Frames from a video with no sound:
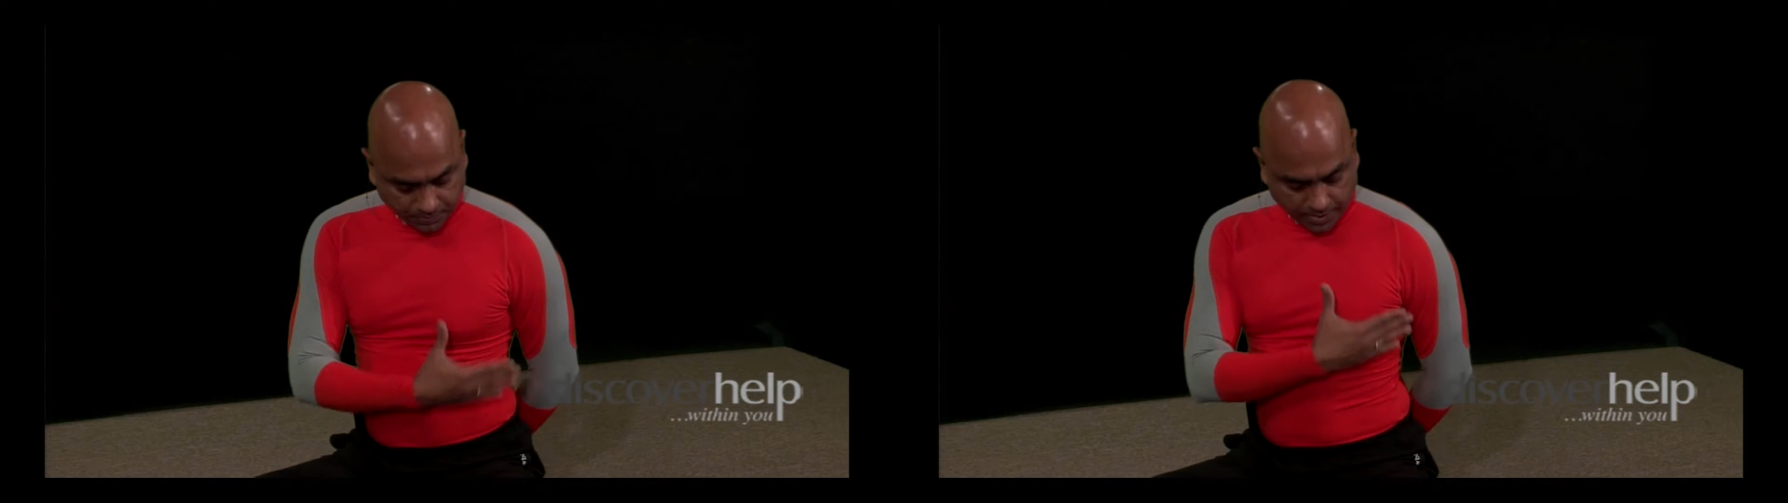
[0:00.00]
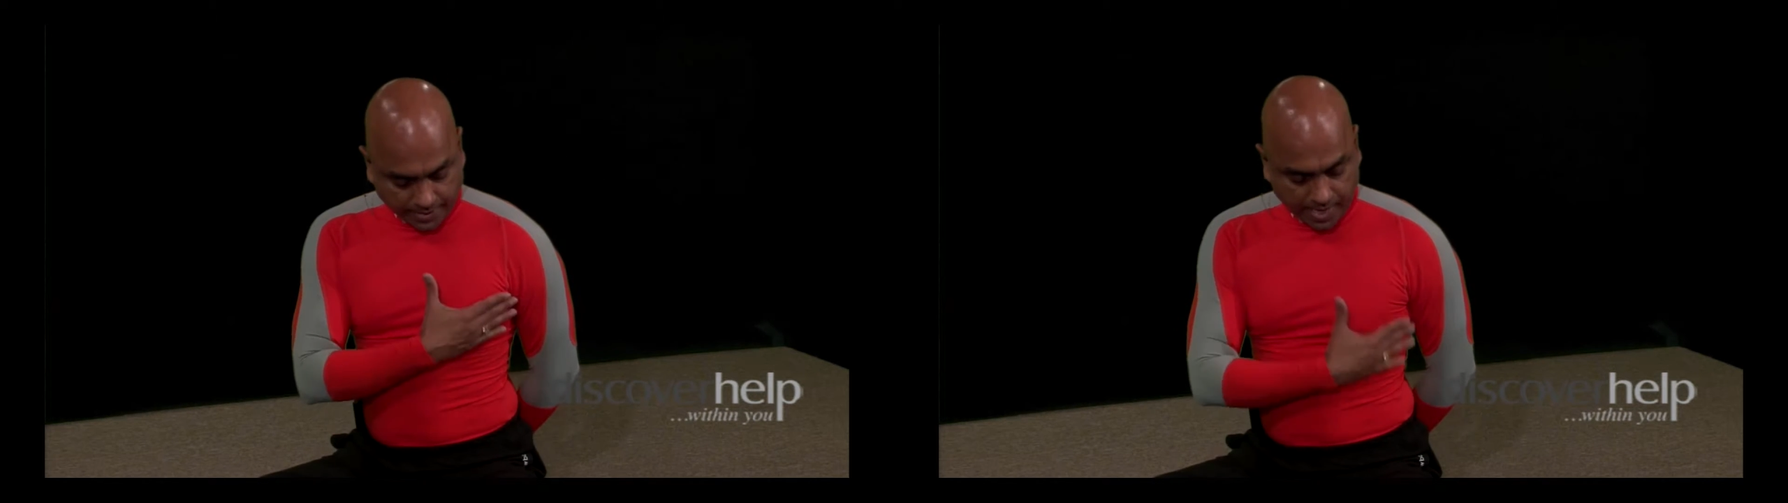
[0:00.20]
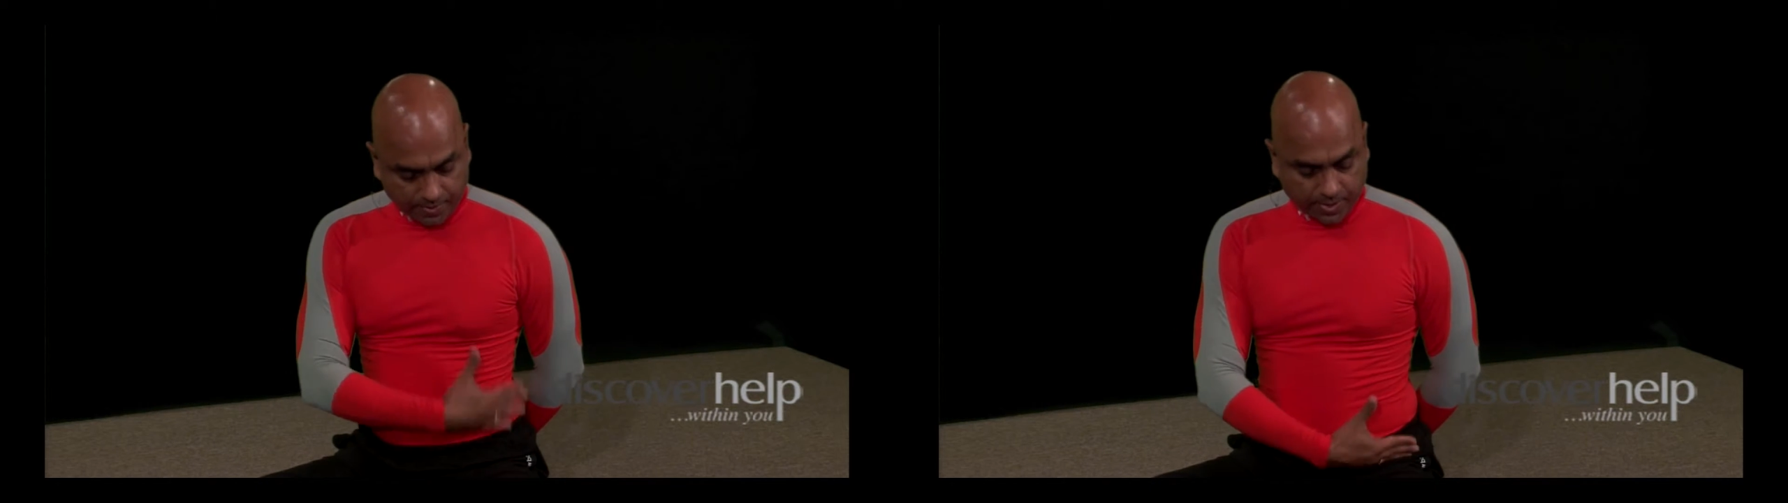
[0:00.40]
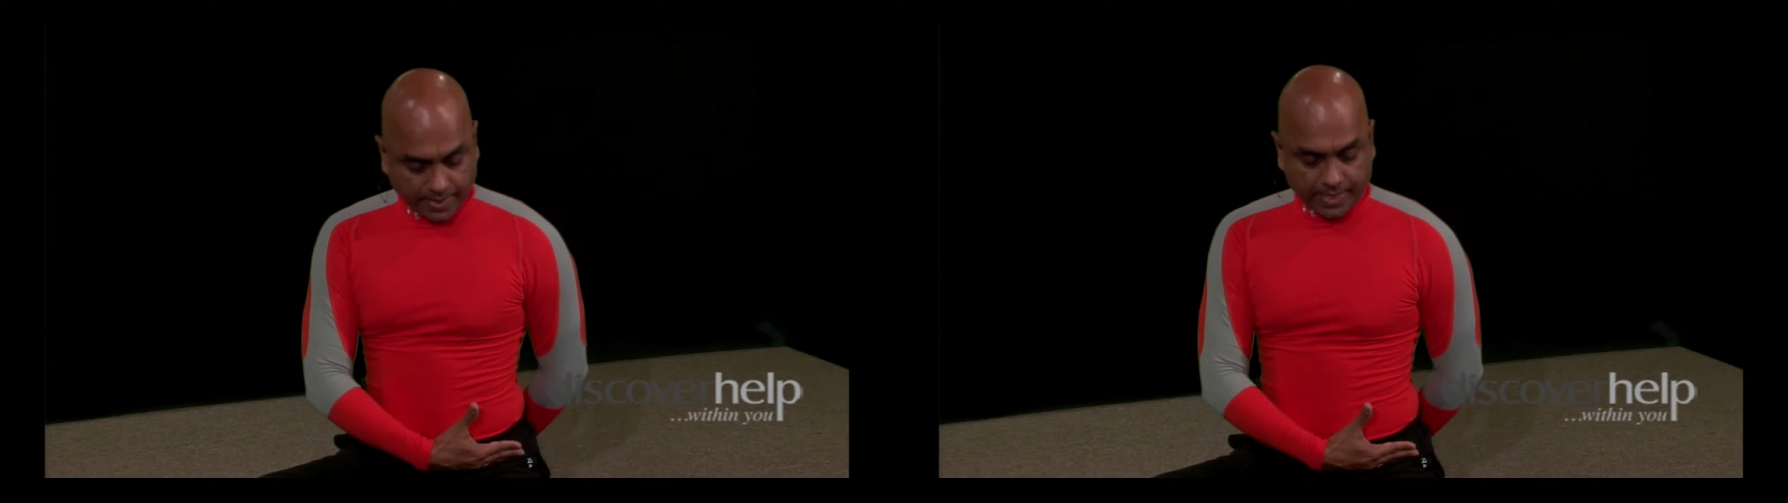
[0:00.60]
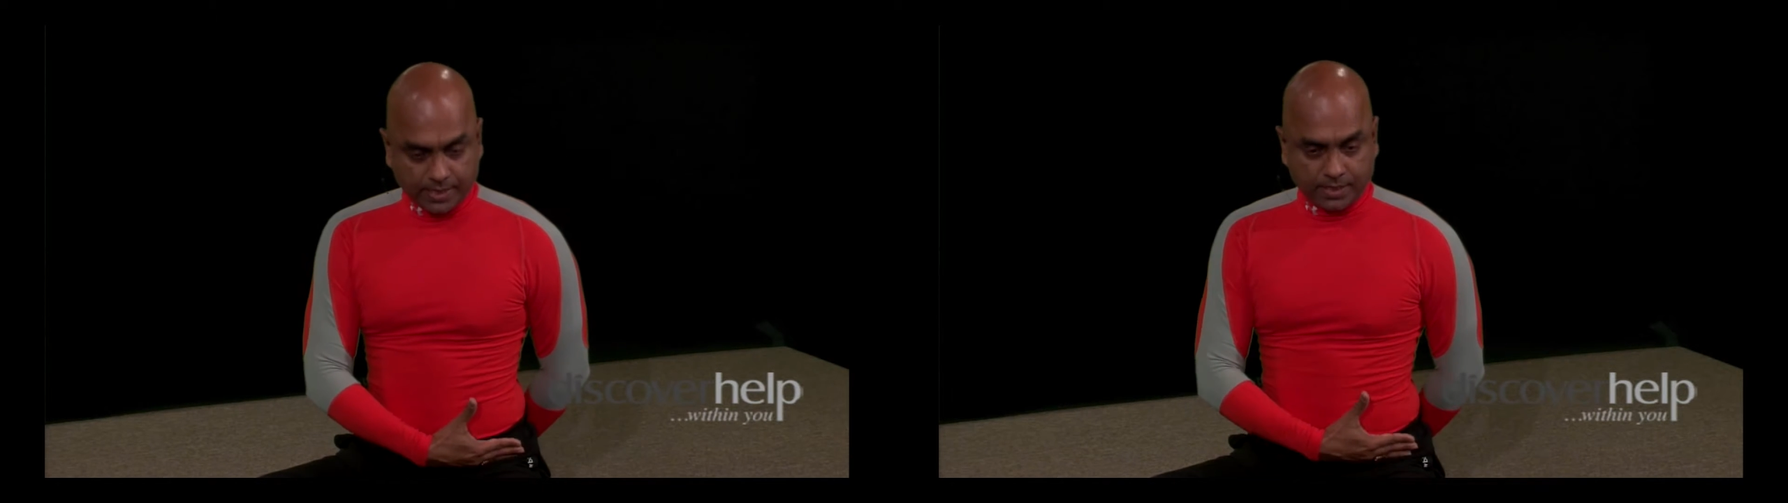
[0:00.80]
the camera
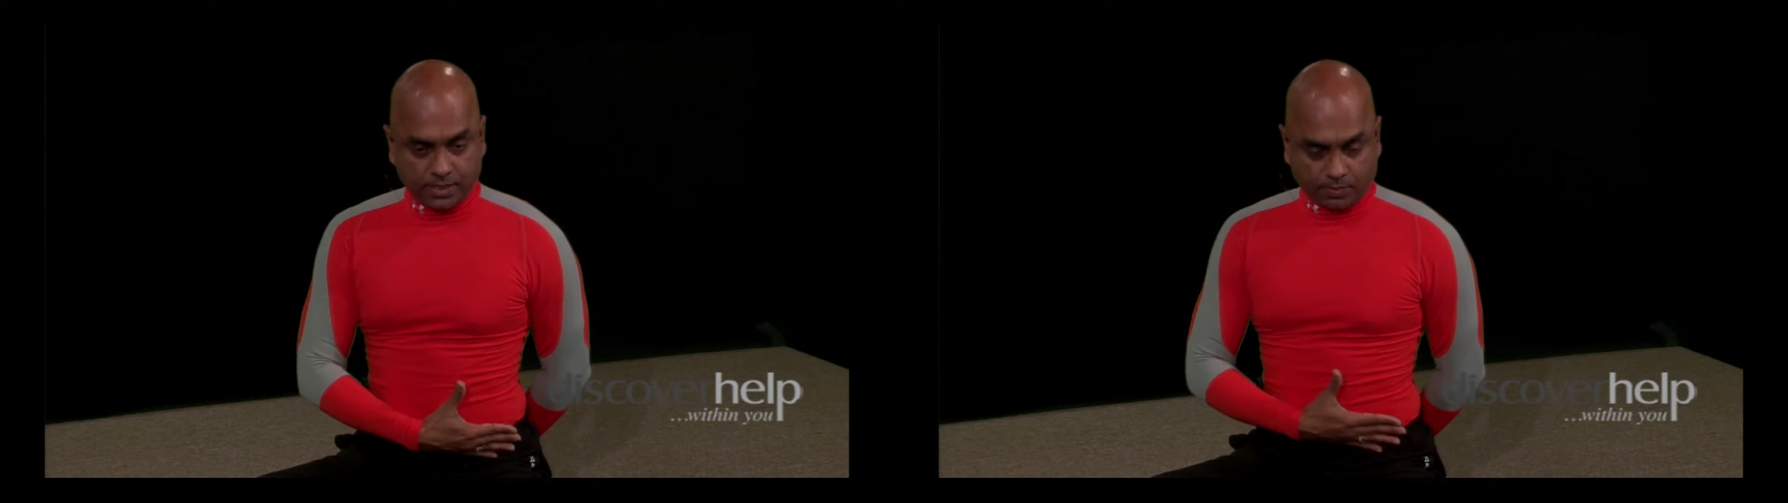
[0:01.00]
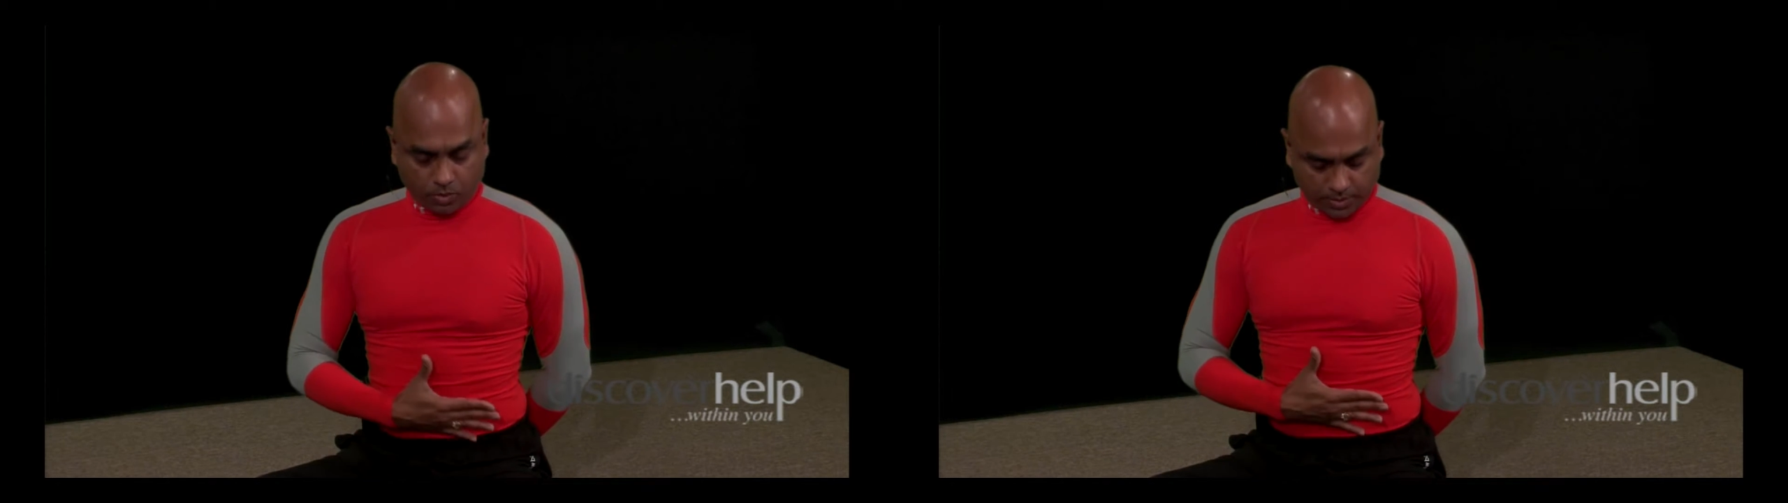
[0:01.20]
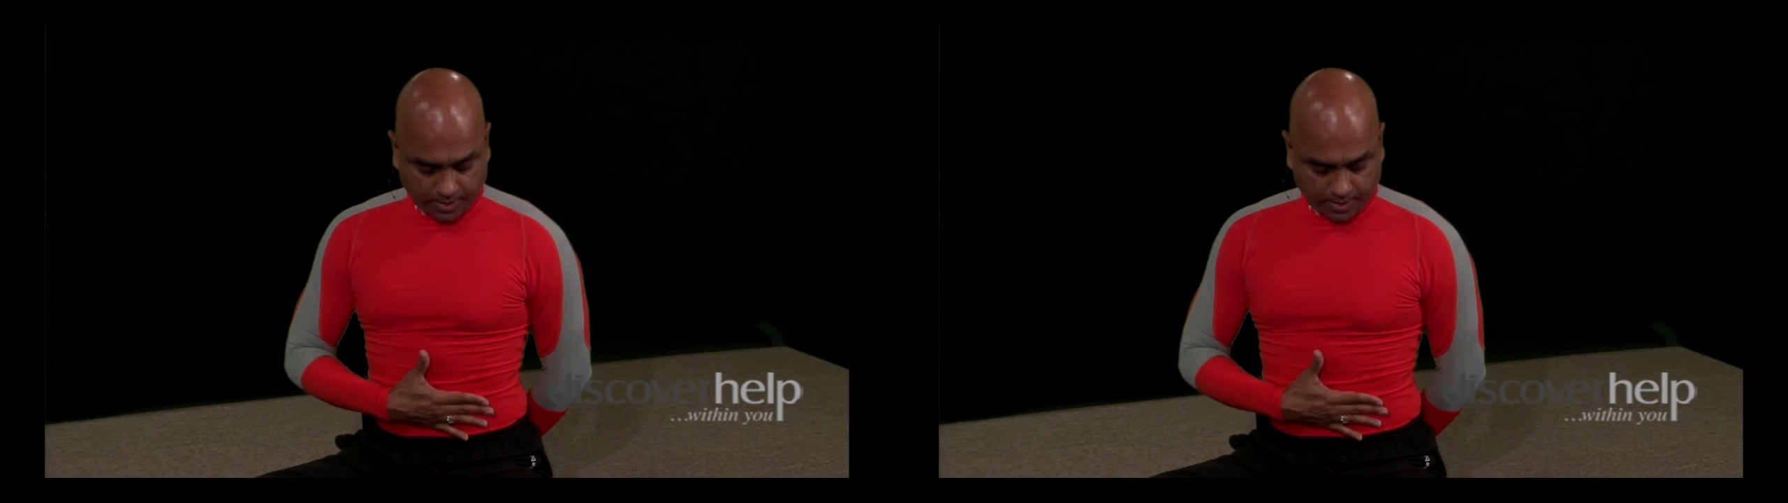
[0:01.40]
gets this pose.